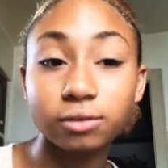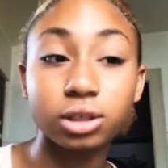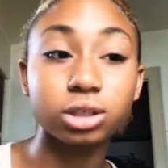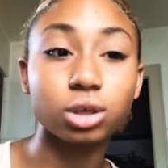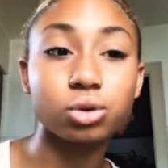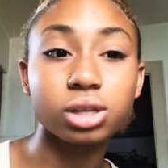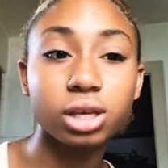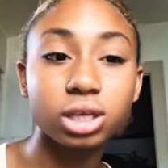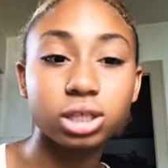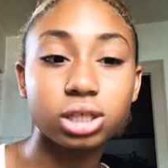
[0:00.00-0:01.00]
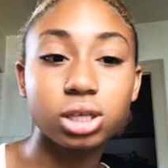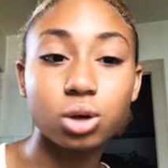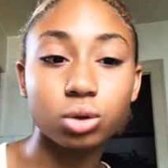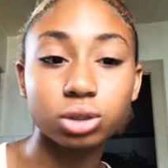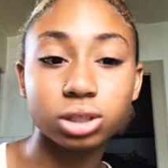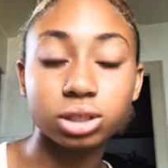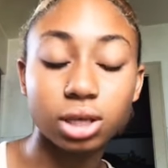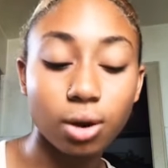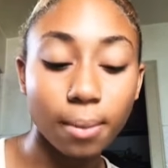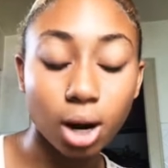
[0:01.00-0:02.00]
And so then she goes and
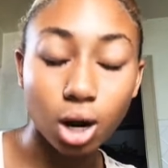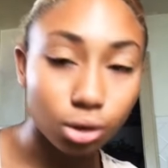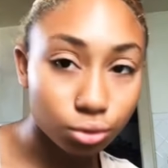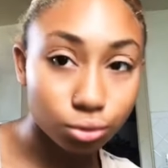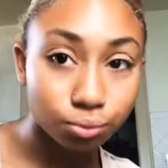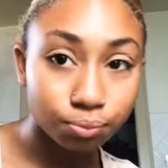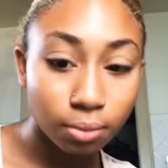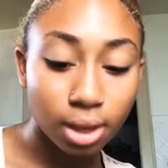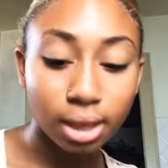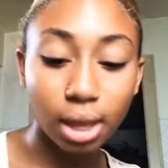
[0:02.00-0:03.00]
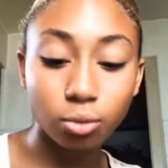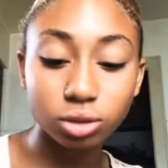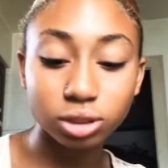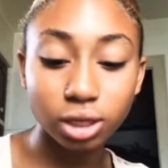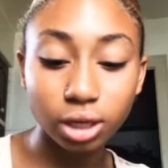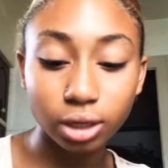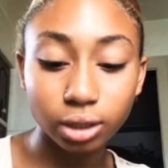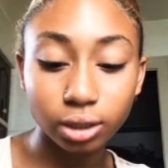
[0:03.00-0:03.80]
tell my uncle that was there